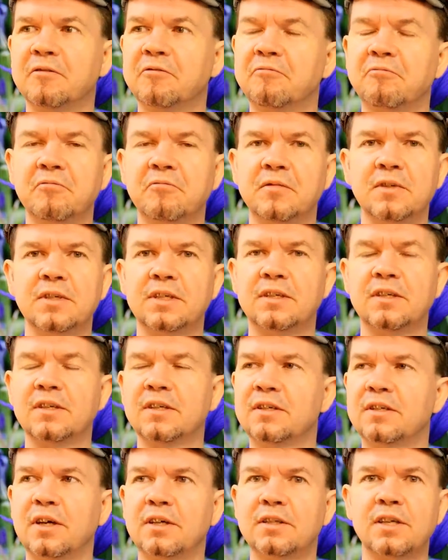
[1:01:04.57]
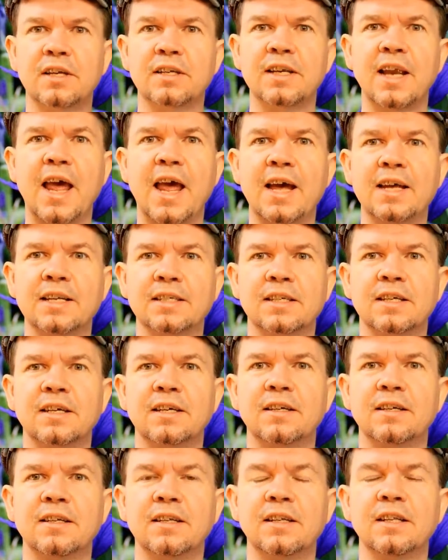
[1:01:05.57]
Lazaris doesn't ask.
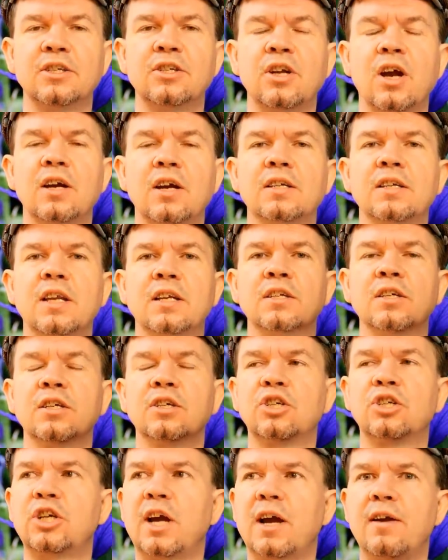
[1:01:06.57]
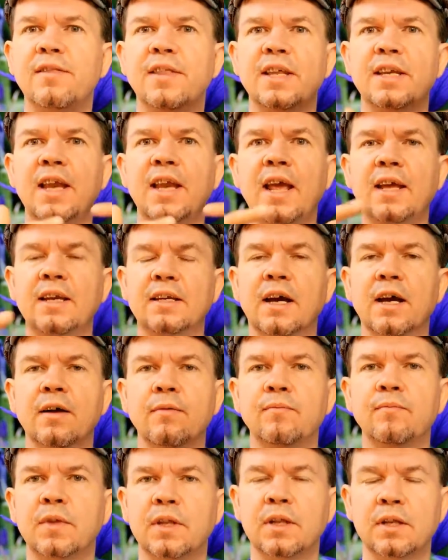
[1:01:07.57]
Lazaris doesn't share the data.
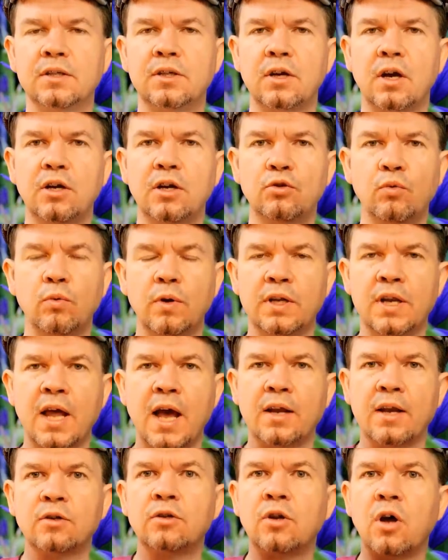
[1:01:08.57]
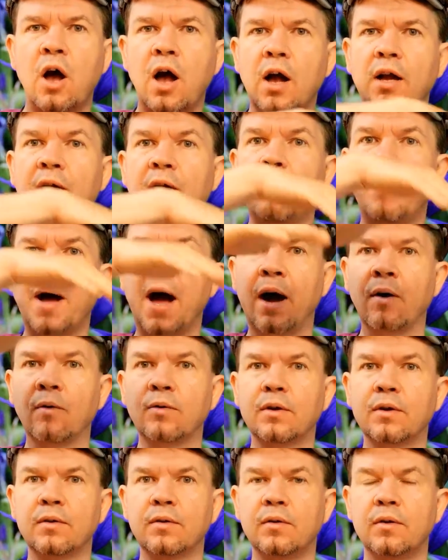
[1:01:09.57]
Lazaris will not talk
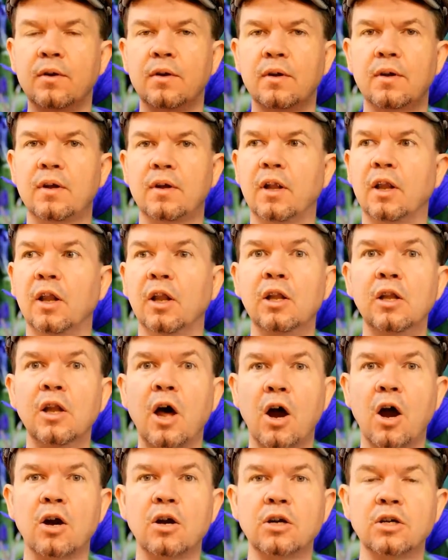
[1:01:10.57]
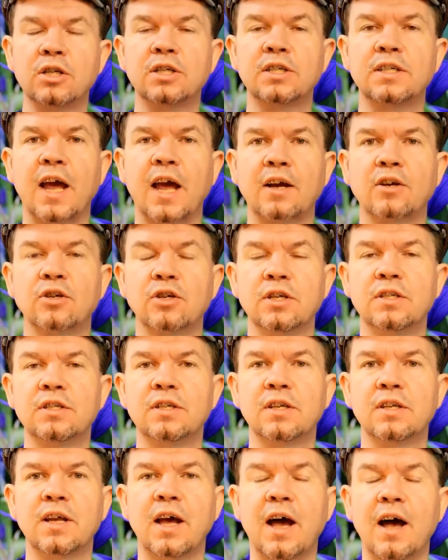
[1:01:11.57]
about large
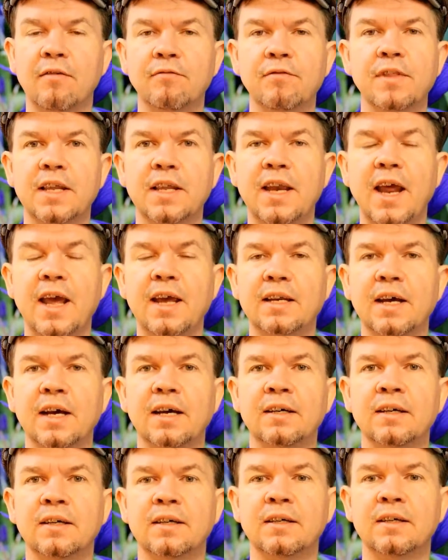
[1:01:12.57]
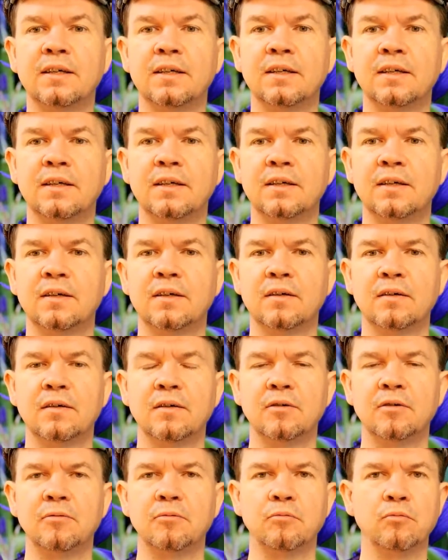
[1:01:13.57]
sections of the data.
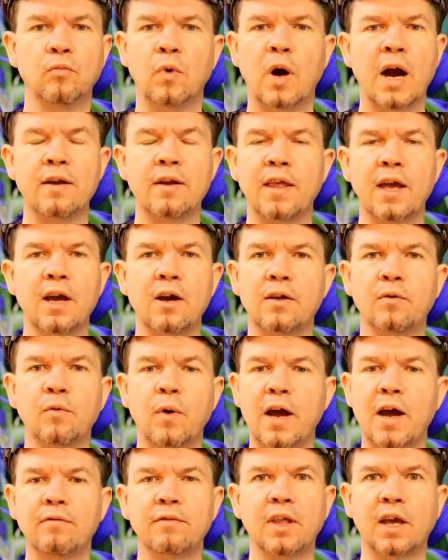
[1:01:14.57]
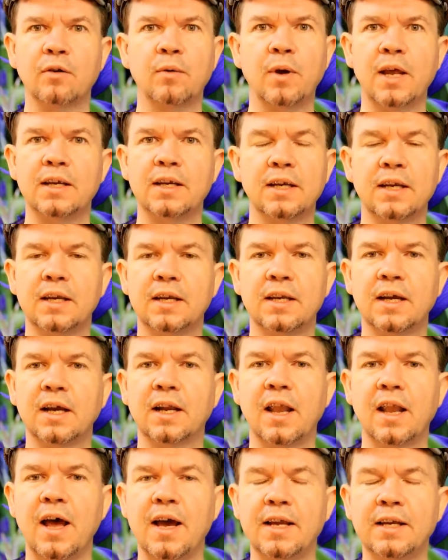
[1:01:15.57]
Why have they created a
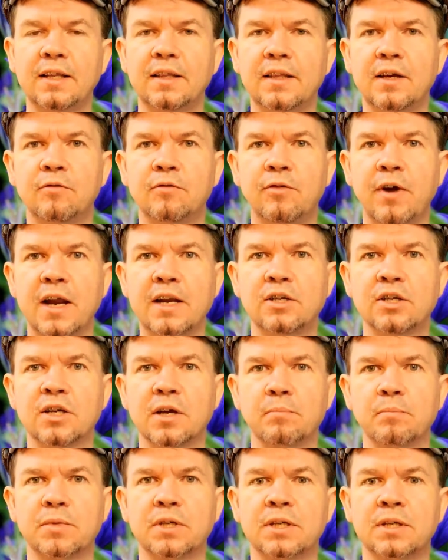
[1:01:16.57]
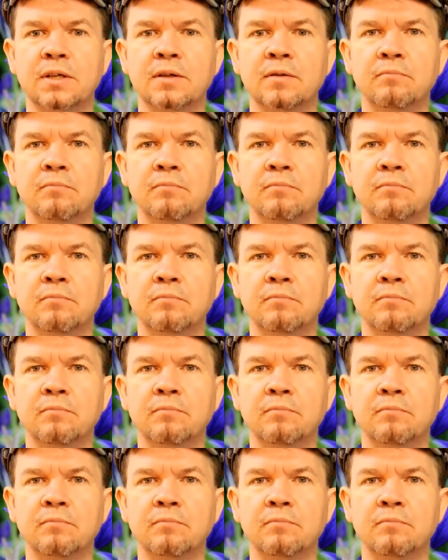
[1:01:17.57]
decline in their friendships?